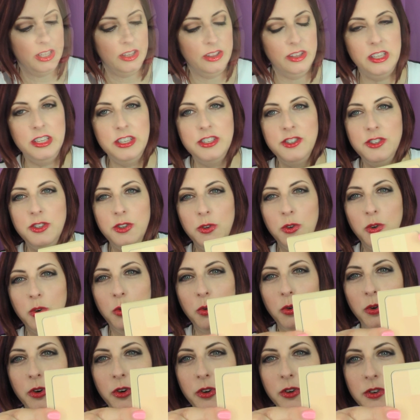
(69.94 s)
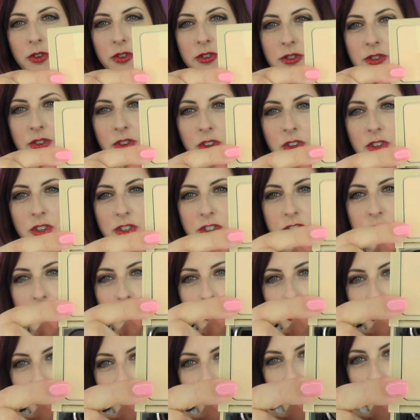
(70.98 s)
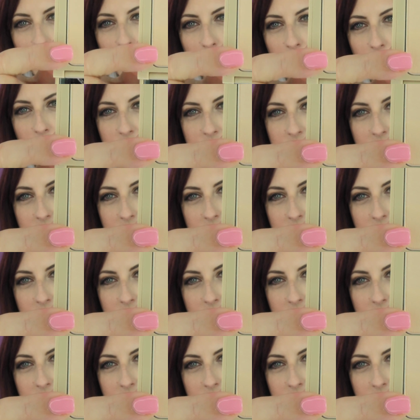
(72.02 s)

Like these two the two little corner